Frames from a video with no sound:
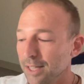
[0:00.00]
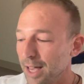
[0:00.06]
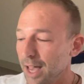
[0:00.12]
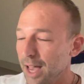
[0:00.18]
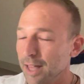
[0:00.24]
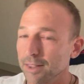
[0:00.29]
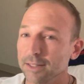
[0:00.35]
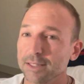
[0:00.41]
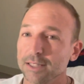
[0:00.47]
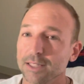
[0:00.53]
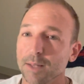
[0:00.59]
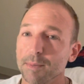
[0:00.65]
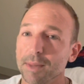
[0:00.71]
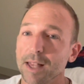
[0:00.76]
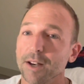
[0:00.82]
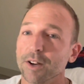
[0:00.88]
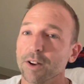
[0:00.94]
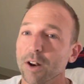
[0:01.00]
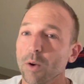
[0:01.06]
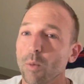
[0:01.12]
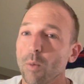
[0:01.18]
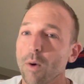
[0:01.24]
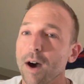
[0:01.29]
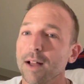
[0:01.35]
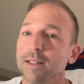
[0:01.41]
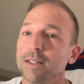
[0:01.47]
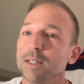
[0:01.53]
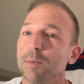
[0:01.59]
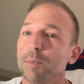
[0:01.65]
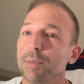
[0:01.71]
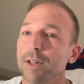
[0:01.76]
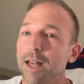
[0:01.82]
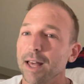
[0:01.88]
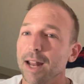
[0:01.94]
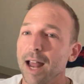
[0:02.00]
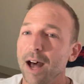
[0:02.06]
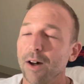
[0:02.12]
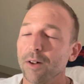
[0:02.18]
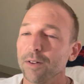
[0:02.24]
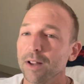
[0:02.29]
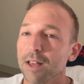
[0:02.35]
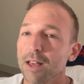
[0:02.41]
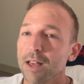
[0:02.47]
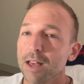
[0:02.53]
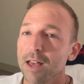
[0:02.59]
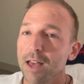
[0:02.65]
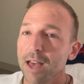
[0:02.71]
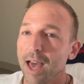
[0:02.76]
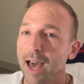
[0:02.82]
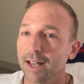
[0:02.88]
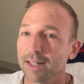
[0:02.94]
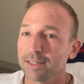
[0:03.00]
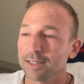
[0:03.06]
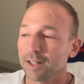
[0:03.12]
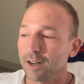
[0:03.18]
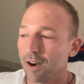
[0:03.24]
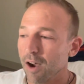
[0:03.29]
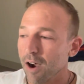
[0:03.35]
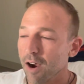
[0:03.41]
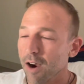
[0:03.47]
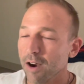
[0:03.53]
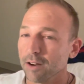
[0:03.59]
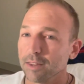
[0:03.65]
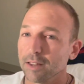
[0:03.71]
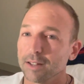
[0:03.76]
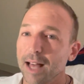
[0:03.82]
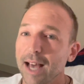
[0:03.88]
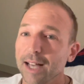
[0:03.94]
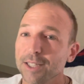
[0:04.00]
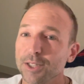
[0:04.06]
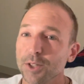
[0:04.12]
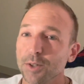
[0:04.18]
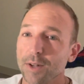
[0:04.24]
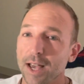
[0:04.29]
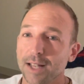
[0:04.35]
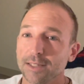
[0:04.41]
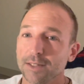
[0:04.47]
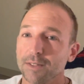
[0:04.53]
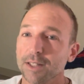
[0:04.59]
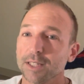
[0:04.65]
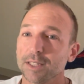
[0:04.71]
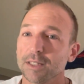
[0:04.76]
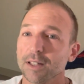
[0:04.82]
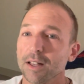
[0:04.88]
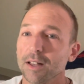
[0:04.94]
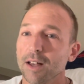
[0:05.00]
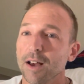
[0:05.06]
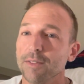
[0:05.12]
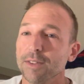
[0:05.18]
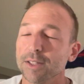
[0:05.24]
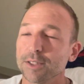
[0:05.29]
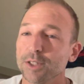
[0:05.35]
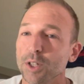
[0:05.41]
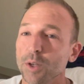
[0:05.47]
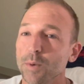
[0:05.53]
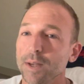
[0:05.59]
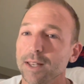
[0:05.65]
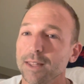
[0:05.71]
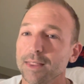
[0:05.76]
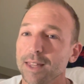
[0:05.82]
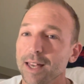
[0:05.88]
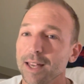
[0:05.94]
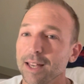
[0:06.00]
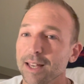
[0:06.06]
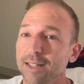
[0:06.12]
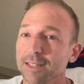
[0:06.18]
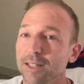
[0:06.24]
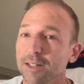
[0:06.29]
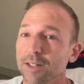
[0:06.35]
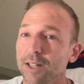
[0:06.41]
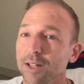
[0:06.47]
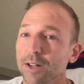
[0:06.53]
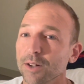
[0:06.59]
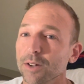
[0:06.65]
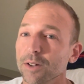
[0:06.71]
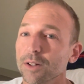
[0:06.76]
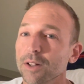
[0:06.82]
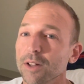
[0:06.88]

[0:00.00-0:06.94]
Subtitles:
And this is something that you're gonna want to plan out, as there are, the last 2 days of this 2-week thing is a little